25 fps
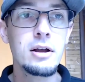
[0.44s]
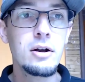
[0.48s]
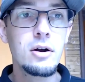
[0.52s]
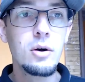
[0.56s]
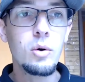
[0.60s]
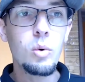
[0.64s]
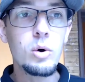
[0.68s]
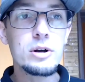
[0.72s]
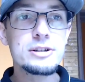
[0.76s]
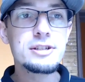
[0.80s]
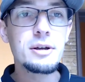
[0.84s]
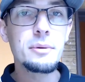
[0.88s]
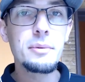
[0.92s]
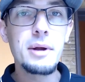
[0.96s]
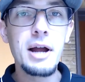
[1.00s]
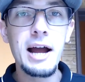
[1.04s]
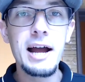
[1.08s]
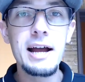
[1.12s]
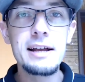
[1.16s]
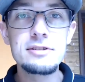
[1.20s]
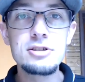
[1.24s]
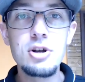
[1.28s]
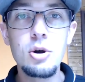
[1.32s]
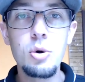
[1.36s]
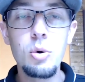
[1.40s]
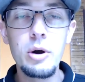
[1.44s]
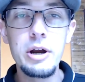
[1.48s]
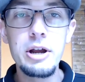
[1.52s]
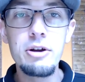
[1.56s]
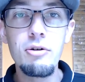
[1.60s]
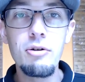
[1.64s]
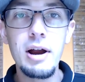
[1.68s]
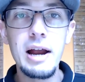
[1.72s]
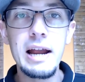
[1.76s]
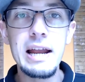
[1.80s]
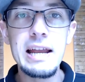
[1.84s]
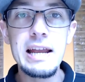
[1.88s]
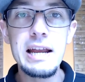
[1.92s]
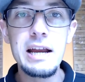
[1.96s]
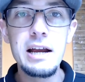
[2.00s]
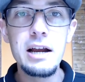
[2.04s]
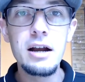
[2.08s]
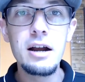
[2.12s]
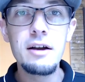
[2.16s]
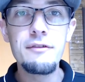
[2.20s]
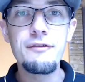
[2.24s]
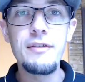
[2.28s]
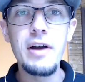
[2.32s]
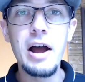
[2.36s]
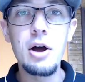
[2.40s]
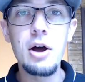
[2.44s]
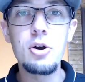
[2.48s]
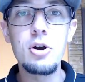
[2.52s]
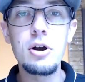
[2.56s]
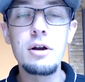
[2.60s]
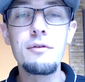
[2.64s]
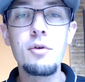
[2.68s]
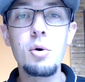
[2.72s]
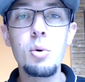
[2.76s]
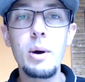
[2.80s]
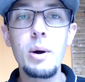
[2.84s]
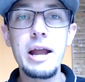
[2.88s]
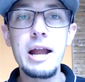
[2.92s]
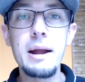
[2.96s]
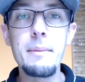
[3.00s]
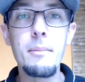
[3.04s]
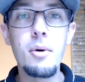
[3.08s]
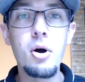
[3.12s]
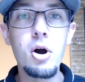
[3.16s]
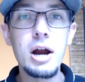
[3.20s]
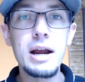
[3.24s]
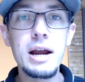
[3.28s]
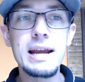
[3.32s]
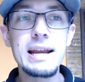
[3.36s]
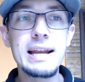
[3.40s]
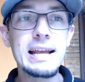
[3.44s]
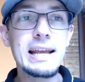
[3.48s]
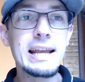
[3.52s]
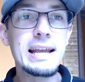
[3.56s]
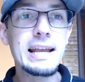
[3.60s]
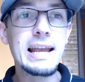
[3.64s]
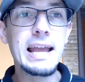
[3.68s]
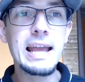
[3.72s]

What's up guys, Corey Gray here, founder of Awake Marketing,